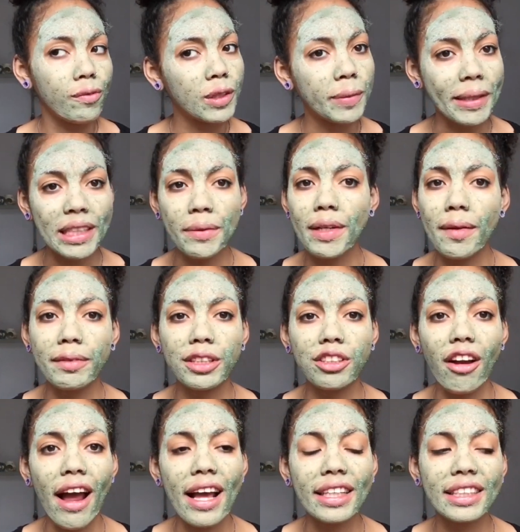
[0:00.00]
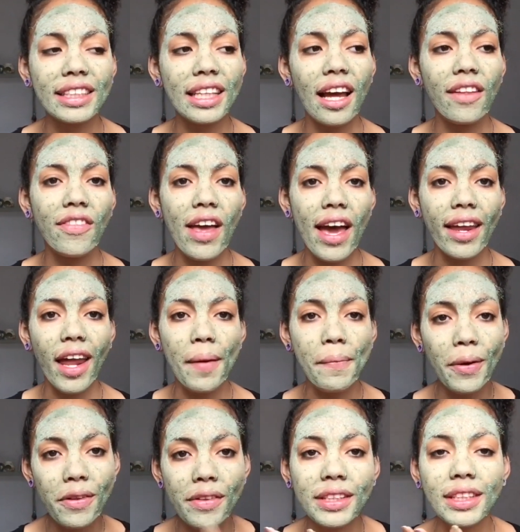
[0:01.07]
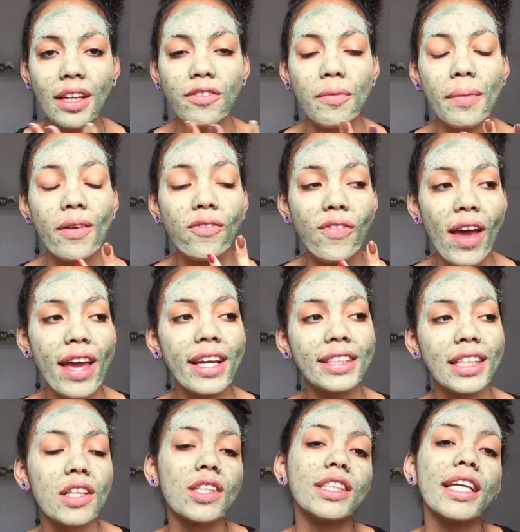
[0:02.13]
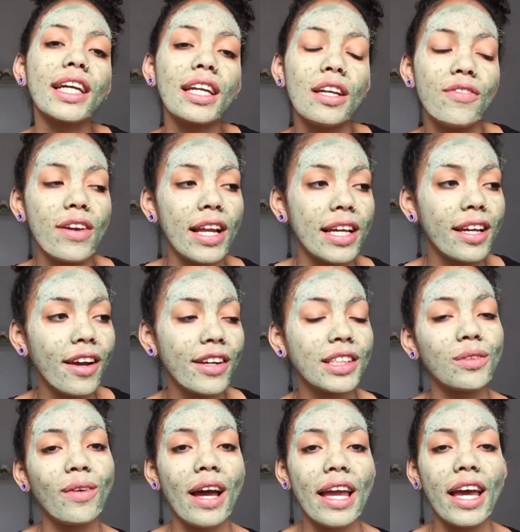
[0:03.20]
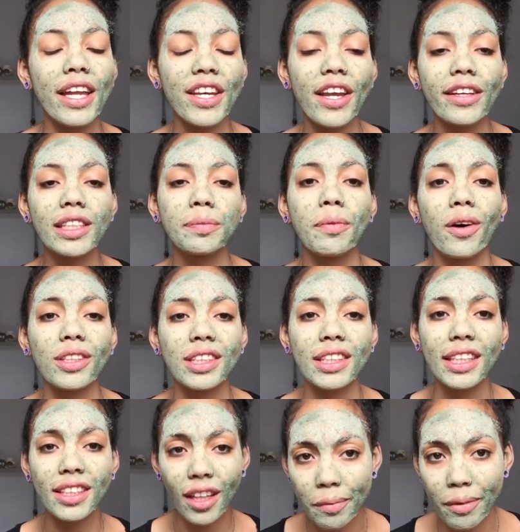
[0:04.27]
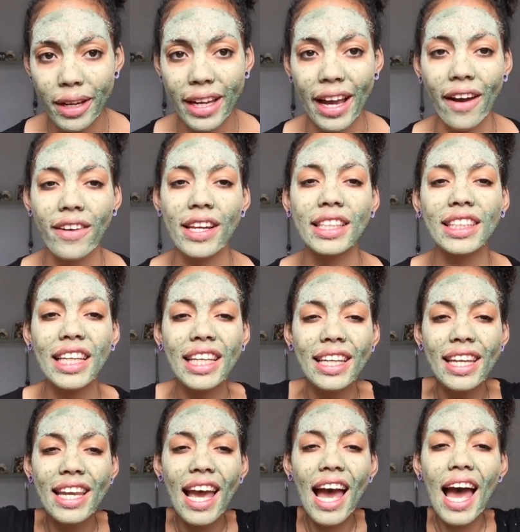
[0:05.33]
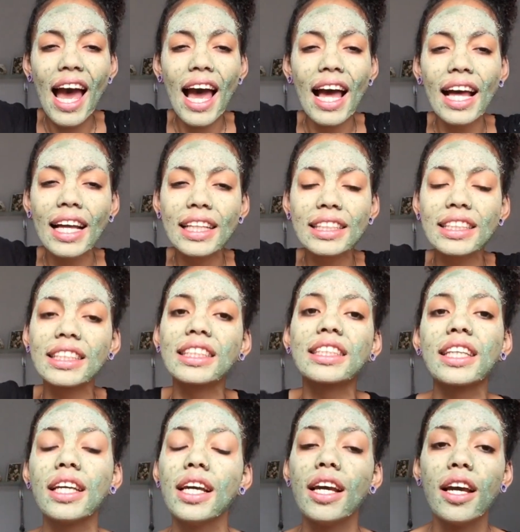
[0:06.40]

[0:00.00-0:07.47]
especially when I'm stressed, and then I put this stuff on my face and the tingly feeling goes away and no spots, and I don't break out, and it's like, yes!